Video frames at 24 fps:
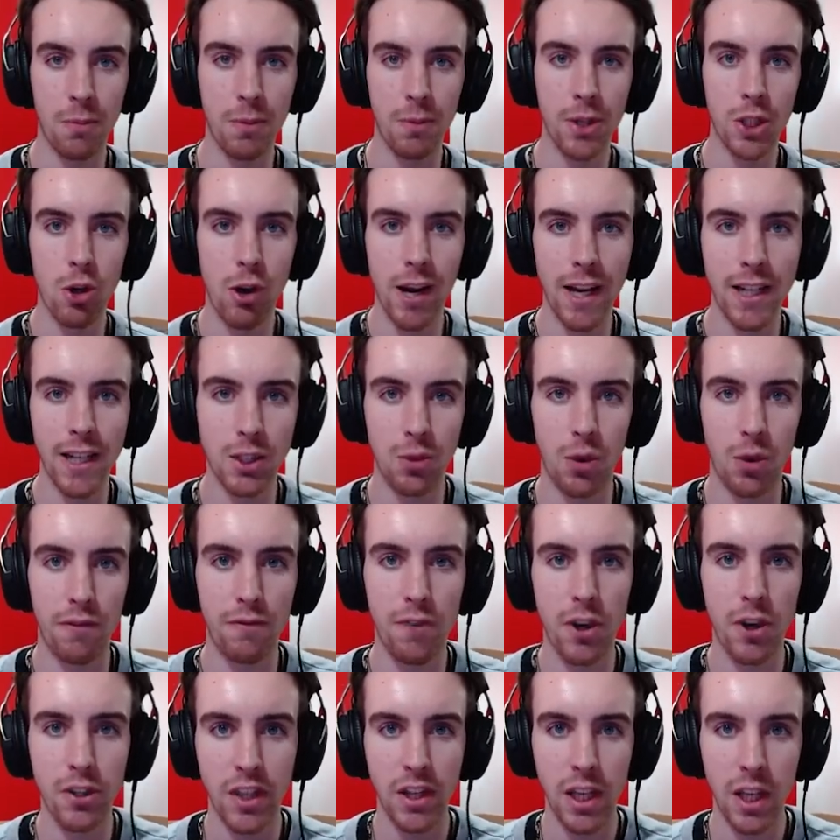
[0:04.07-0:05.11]
straight into it,
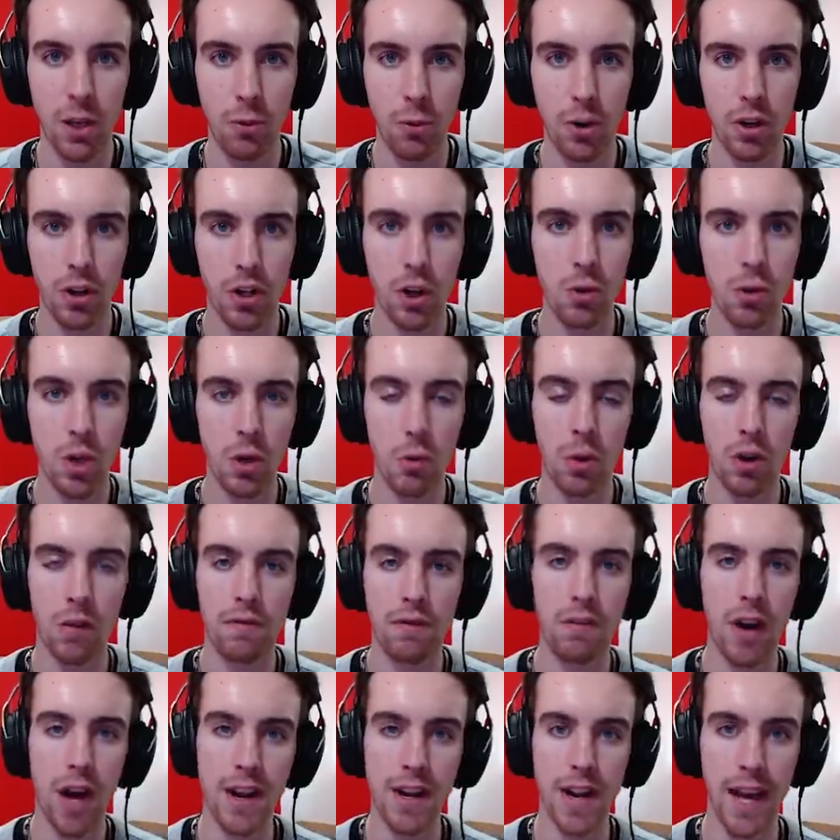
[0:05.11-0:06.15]
first thing you want to do, you want to
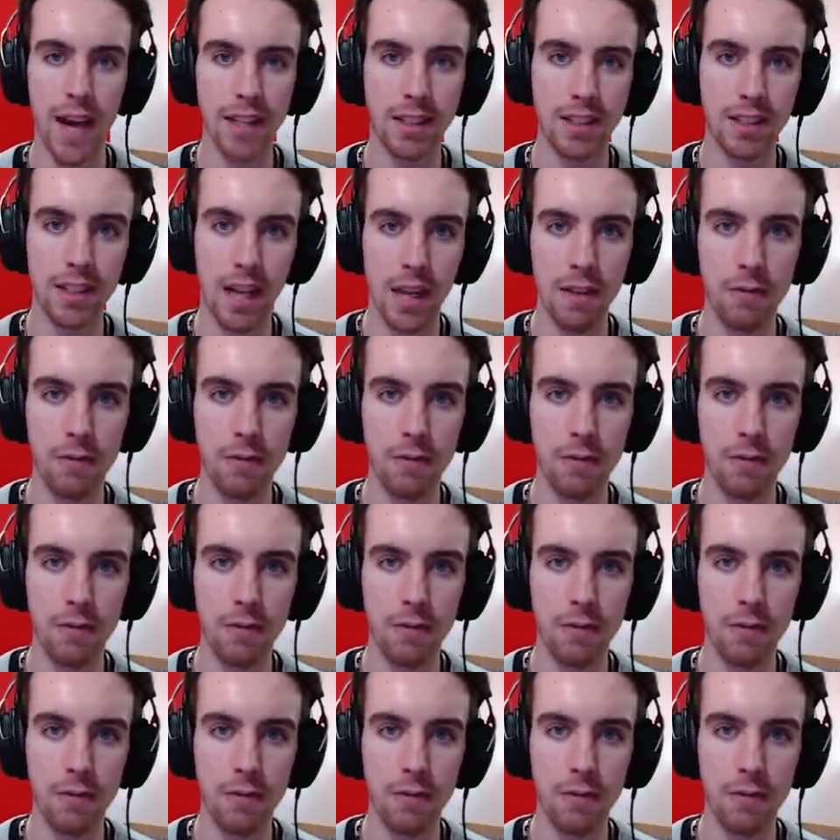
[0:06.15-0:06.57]
find a safe